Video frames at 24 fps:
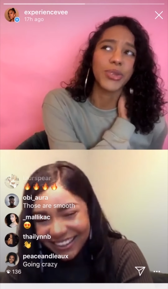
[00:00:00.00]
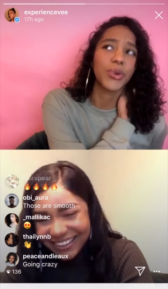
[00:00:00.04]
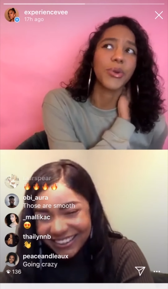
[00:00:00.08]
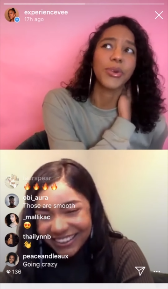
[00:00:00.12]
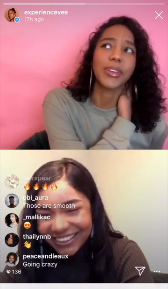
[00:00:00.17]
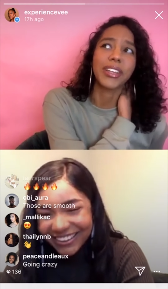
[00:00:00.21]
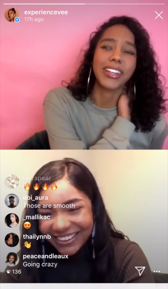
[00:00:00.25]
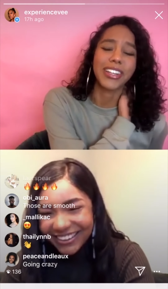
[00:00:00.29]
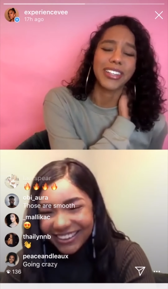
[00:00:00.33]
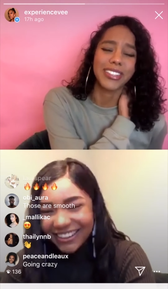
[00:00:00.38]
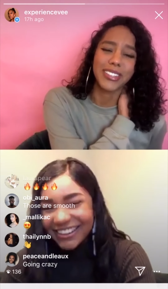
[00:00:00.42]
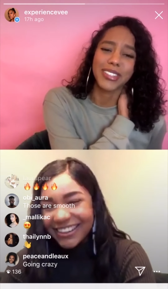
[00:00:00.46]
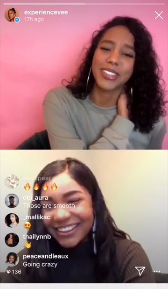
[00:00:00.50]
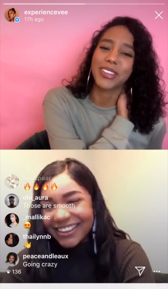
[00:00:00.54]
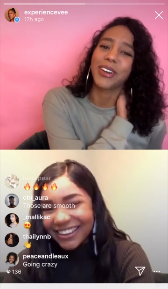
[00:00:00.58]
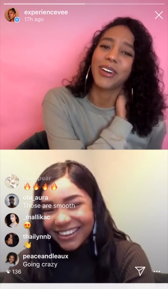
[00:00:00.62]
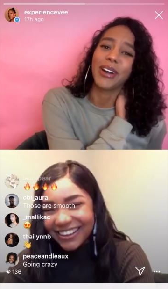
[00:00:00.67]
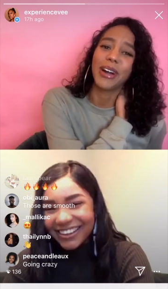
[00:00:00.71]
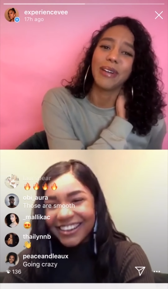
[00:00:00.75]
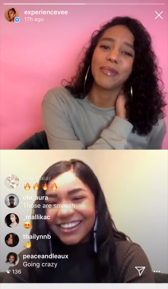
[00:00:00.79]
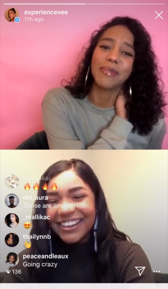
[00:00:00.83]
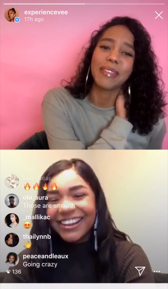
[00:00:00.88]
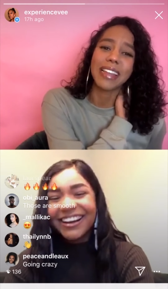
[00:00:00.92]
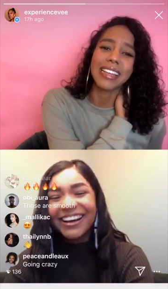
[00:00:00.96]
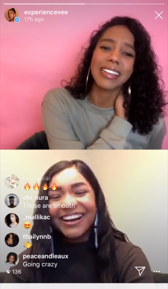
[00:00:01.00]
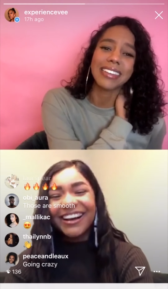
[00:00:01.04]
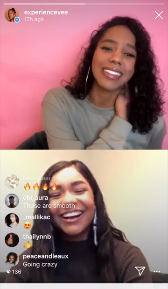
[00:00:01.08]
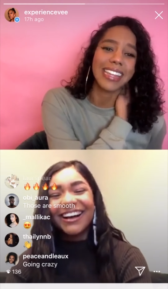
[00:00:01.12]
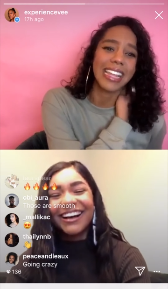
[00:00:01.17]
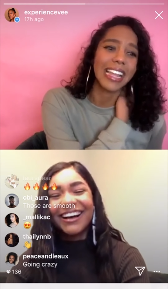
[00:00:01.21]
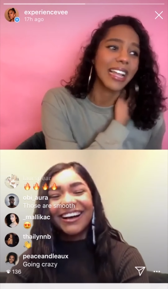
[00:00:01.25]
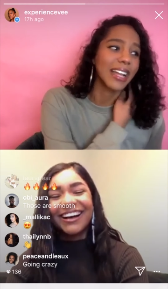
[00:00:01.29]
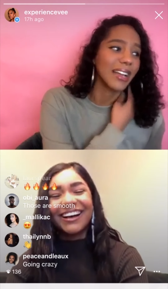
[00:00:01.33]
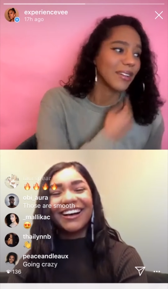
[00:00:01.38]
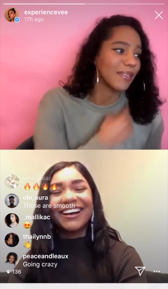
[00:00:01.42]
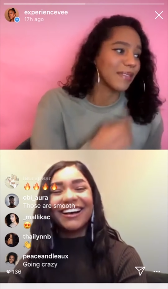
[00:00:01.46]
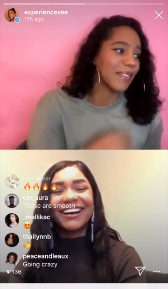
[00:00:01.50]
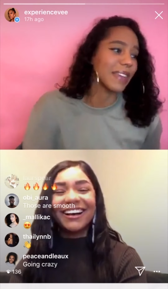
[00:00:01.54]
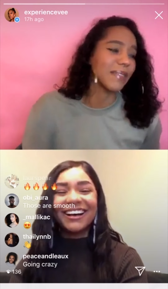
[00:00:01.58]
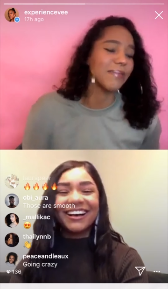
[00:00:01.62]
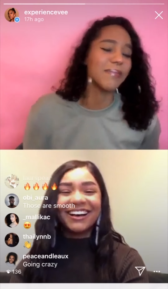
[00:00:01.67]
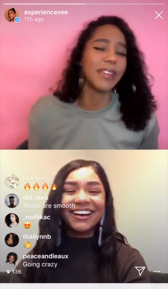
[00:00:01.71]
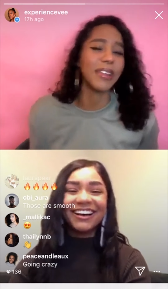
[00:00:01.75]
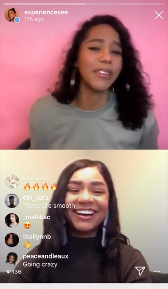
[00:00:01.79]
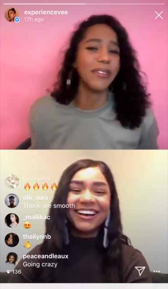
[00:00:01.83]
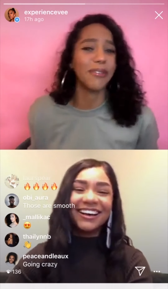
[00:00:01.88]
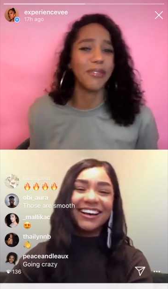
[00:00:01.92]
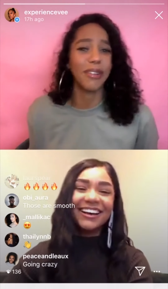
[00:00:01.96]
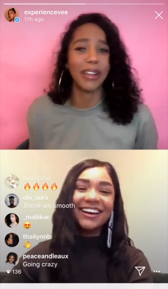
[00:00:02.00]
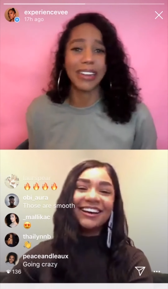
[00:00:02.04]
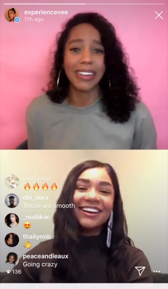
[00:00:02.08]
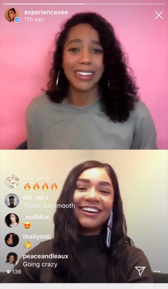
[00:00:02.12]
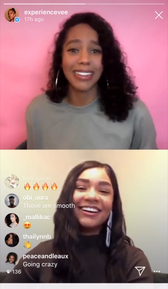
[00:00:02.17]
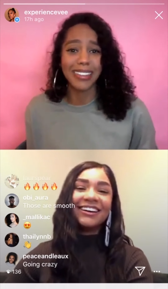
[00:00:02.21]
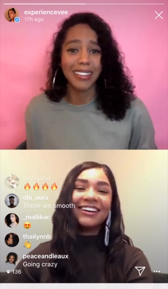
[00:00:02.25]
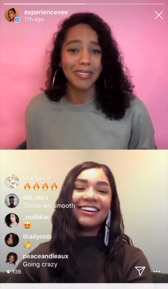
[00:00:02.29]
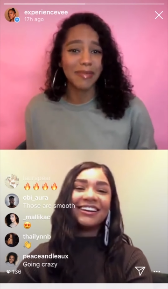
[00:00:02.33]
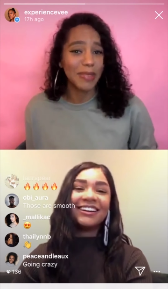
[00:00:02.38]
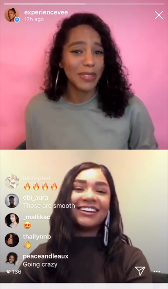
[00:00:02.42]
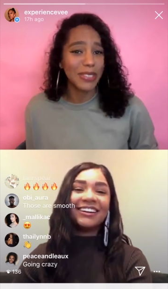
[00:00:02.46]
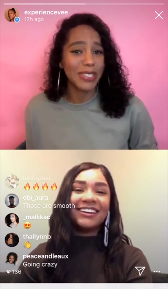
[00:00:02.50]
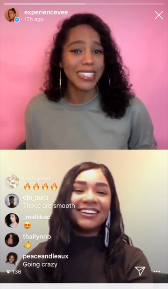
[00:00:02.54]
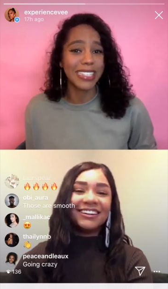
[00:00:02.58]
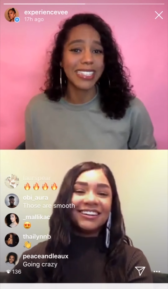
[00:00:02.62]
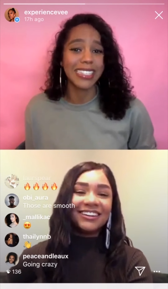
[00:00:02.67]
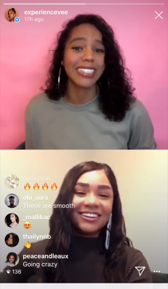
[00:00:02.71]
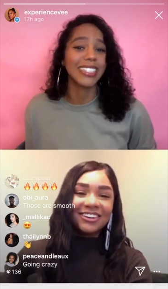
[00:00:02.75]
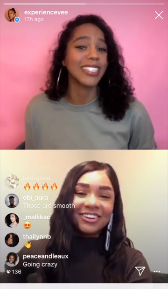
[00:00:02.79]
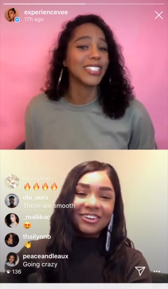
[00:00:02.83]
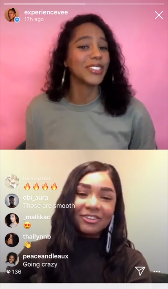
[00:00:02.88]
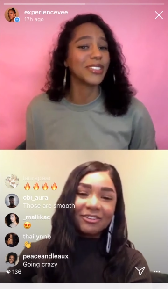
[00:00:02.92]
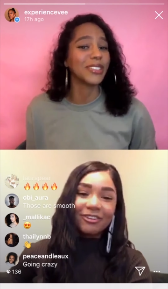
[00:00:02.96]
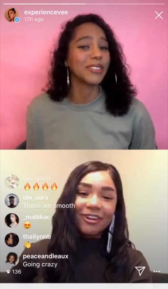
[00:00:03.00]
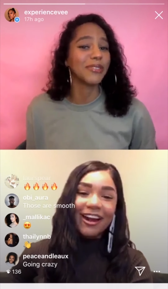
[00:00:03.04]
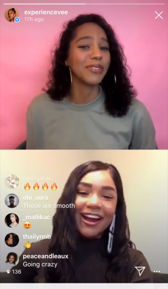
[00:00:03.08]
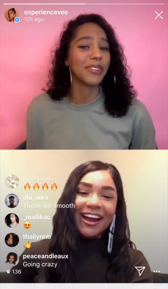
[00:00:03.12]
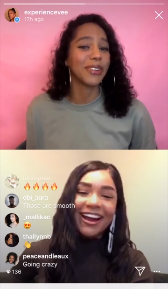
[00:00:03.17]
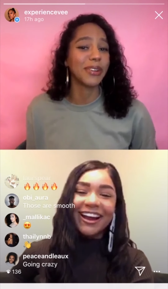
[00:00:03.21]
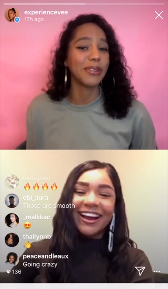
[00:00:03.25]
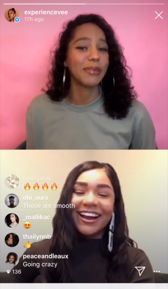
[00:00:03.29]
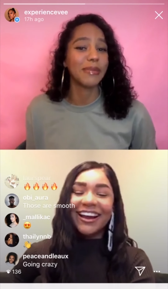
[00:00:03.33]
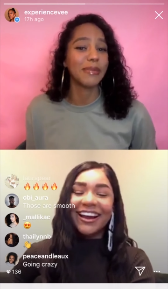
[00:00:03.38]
Speaker 1: two years ago. I'm like, damn, he been running right.